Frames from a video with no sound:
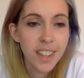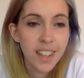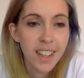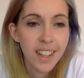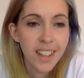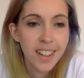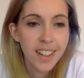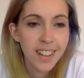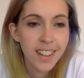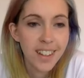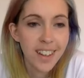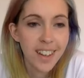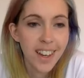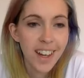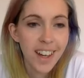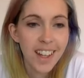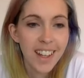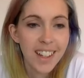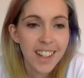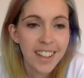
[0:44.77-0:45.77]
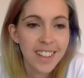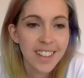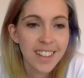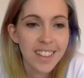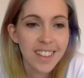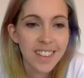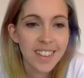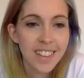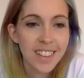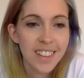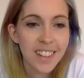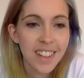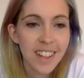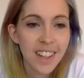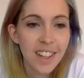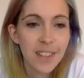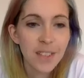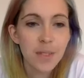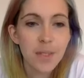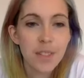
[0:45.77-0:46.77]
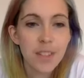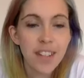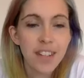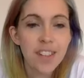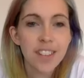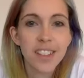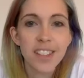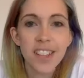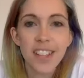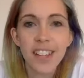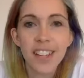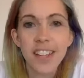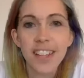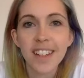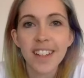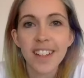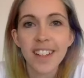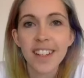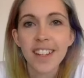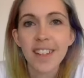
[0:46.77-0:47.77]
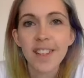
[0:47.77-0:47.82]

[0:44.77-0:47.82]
Ah, hi. Hi from Tanzania.